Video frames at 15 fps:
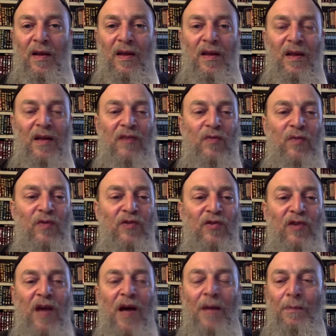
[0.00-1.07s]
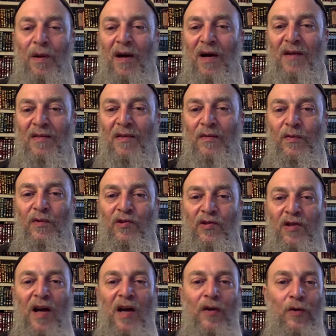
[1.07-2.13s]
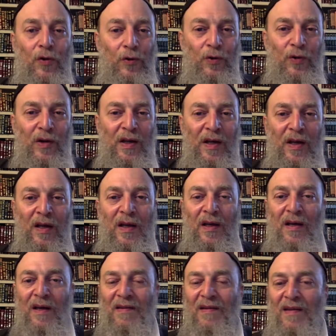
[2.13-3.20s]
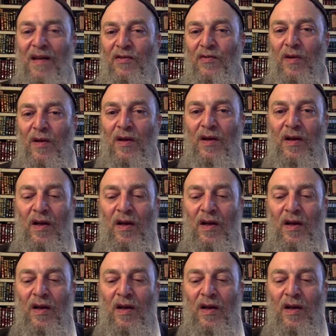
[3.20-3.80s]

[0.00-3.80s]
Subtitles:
things which are not positive, which are not holy, etc.